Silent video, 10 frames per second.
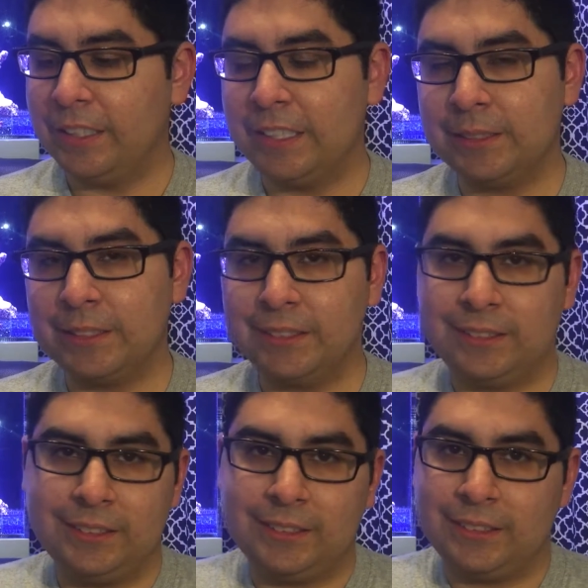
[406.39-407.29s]
And it's
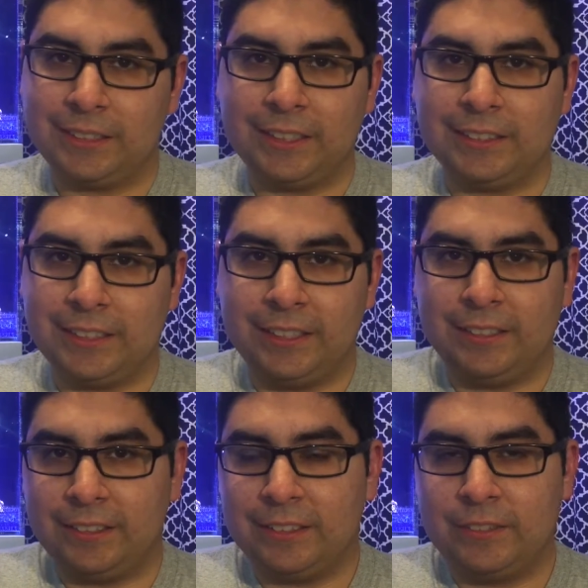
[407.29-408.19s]
because these things, like they say,
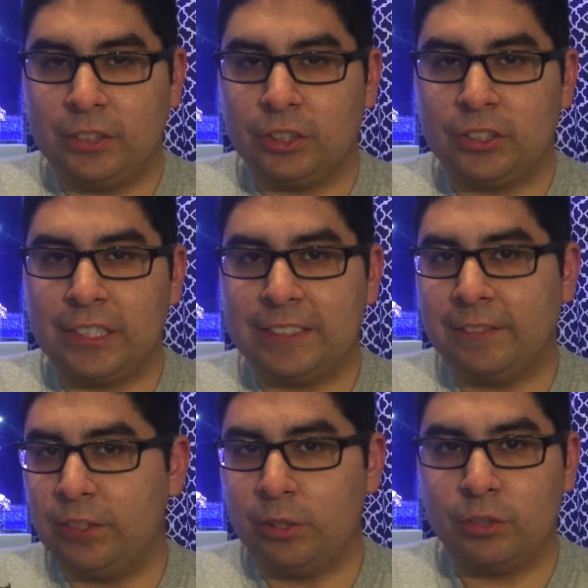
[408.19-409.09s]
filter socks,
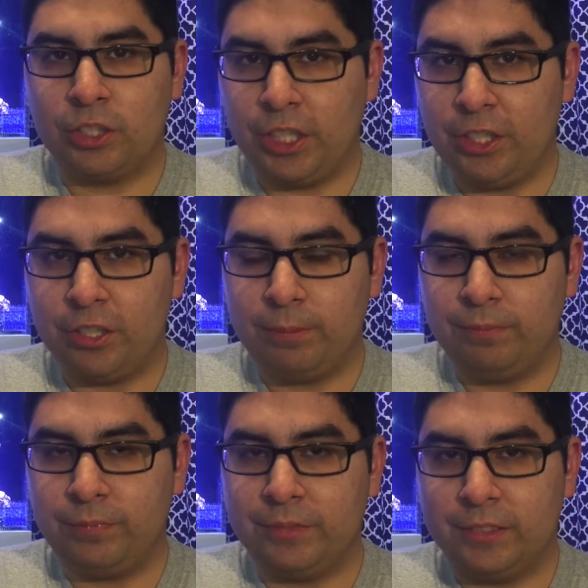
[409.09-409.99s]
if you don't change
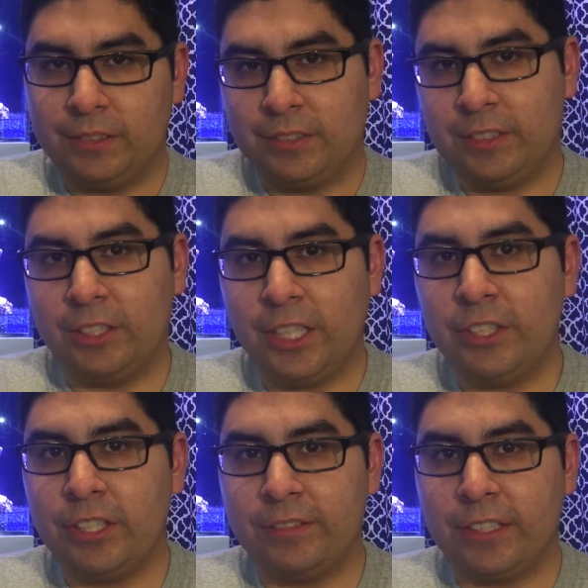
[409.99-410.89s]
them, they're
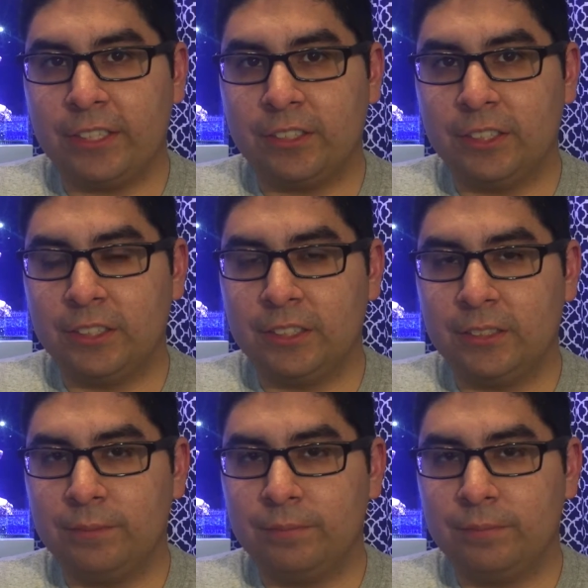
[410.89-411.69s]
nitrate factories.